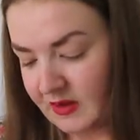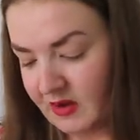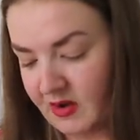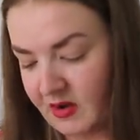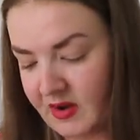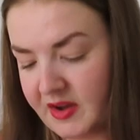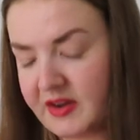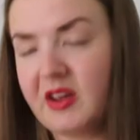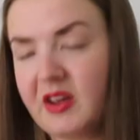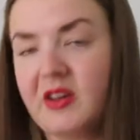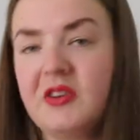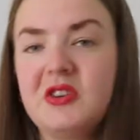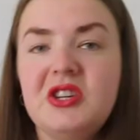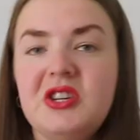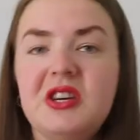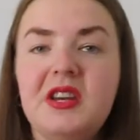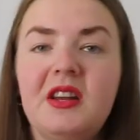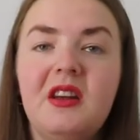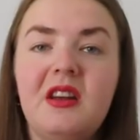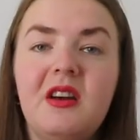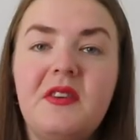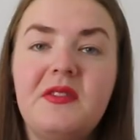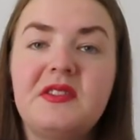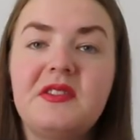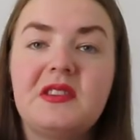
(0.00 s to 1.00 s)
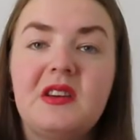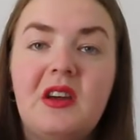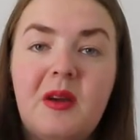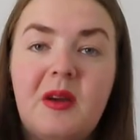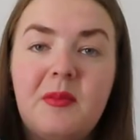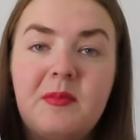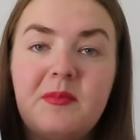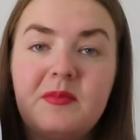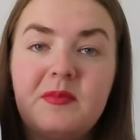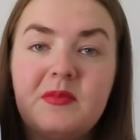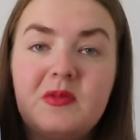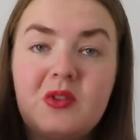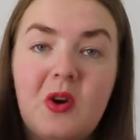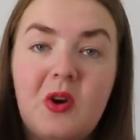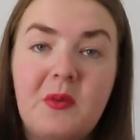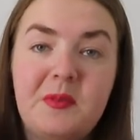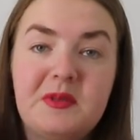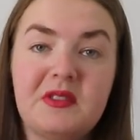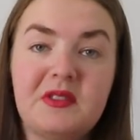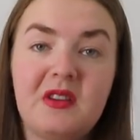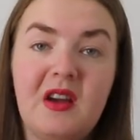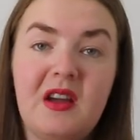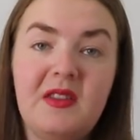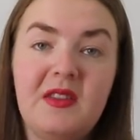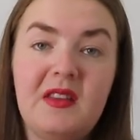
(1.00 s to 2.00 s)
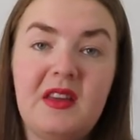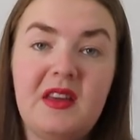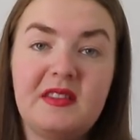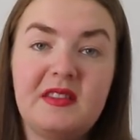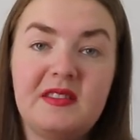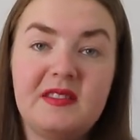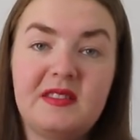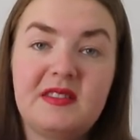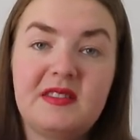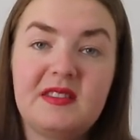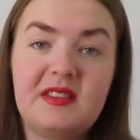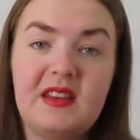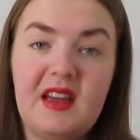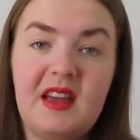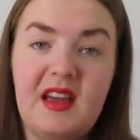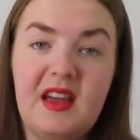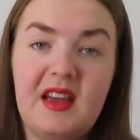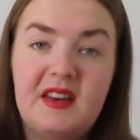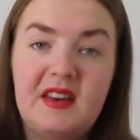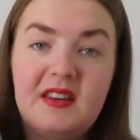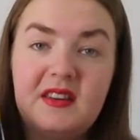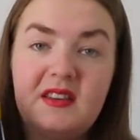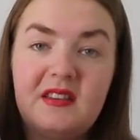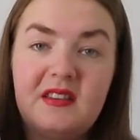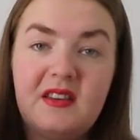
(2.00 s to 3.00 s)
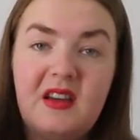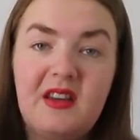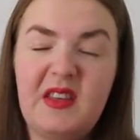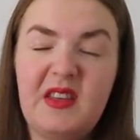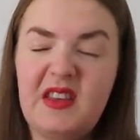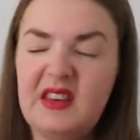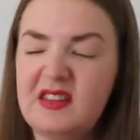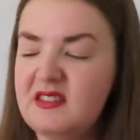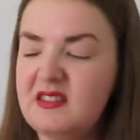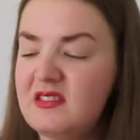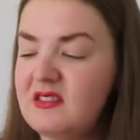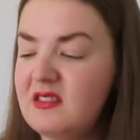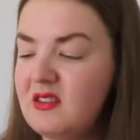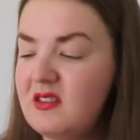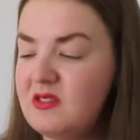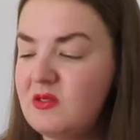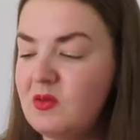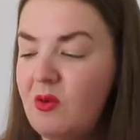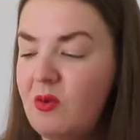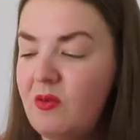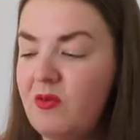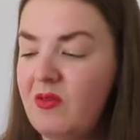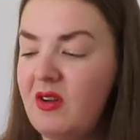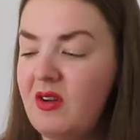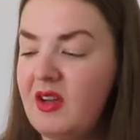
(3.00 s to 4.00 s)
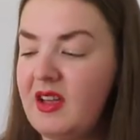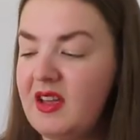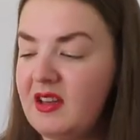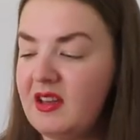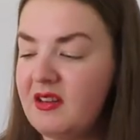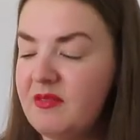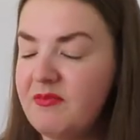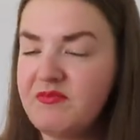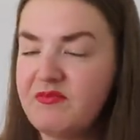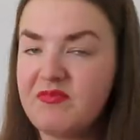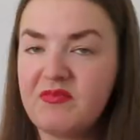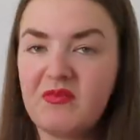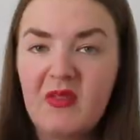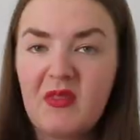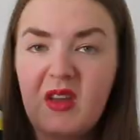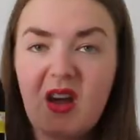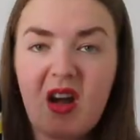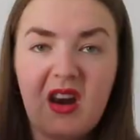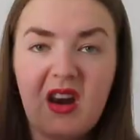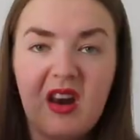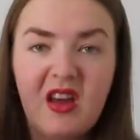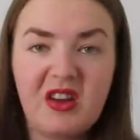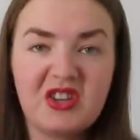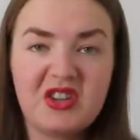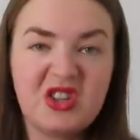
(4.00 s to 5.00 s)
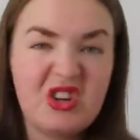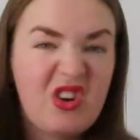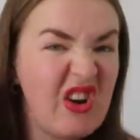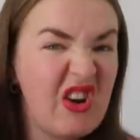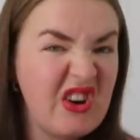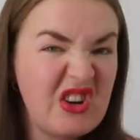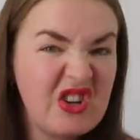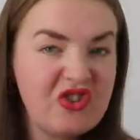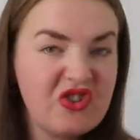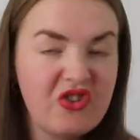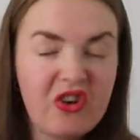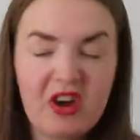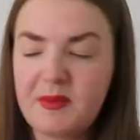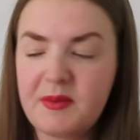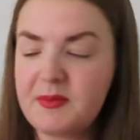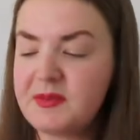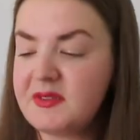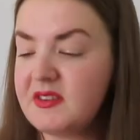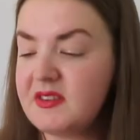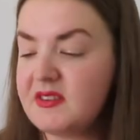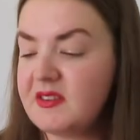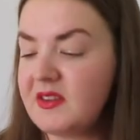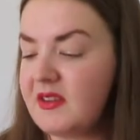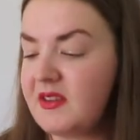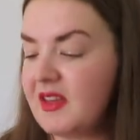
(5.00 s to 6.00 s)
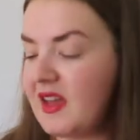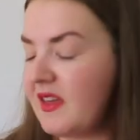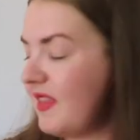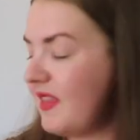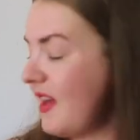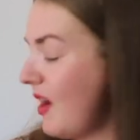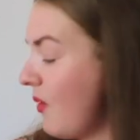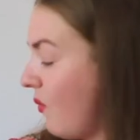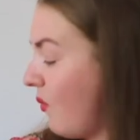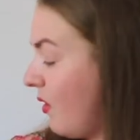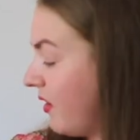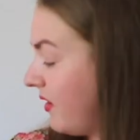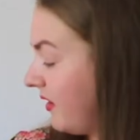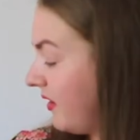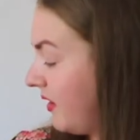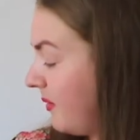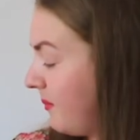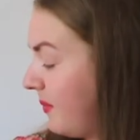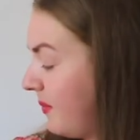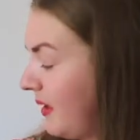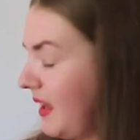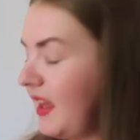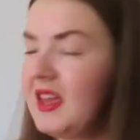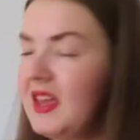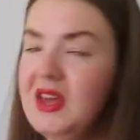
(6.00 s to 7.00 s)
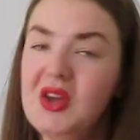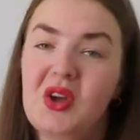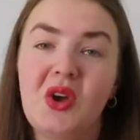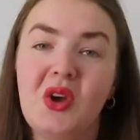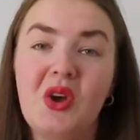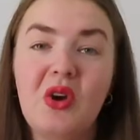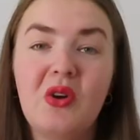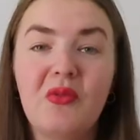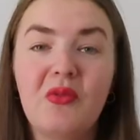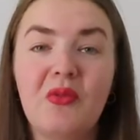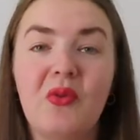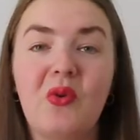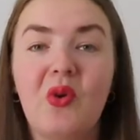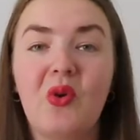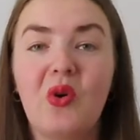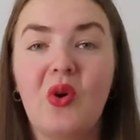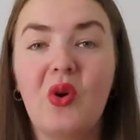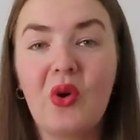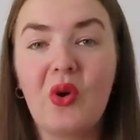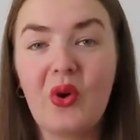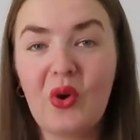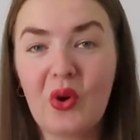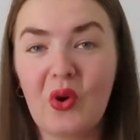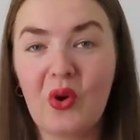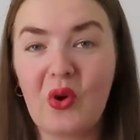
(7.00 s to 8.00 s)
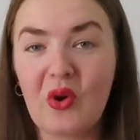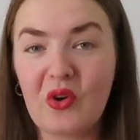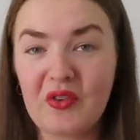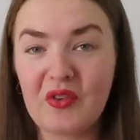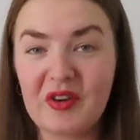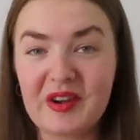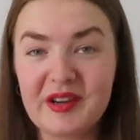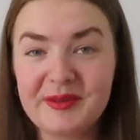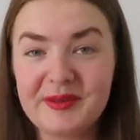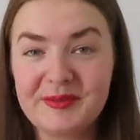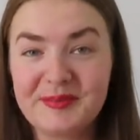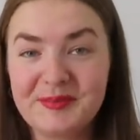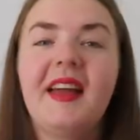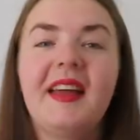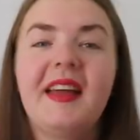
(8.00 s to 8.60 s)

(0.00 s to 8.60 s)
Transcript: I know she loves tops like this, and I think this is her sort of like colour, she likes stripes. So yeah, that one can be for Laura.